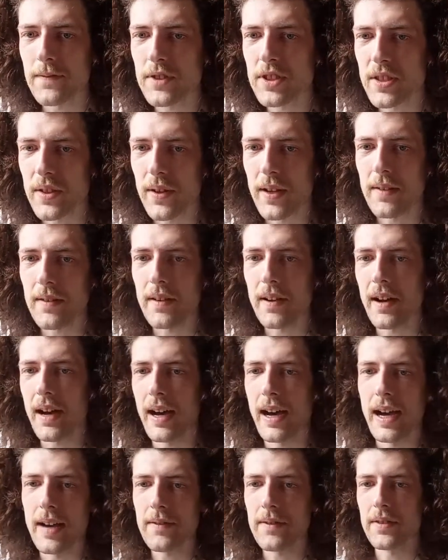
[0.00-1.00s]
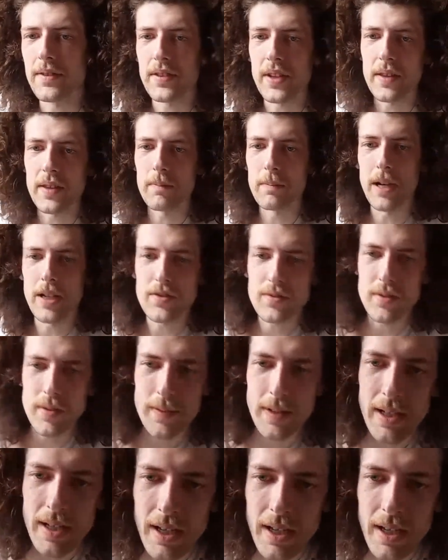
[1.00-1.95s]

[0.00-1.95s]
So I haven't done much of it.